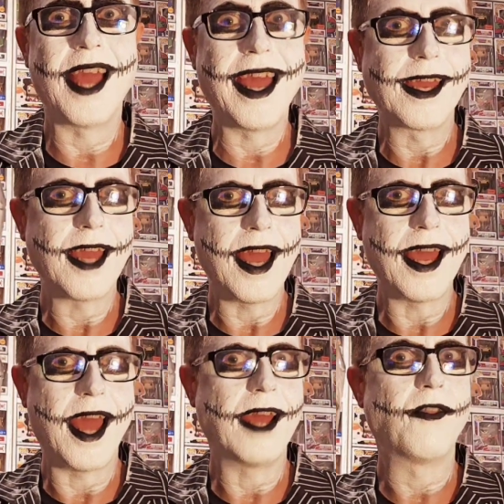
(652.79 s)

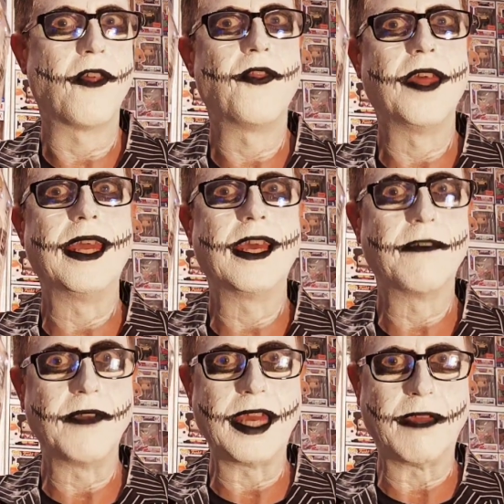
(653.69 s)
aka the Thing of
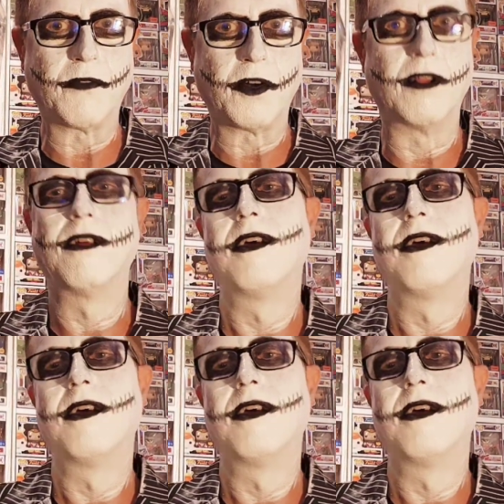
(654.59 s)
Evil.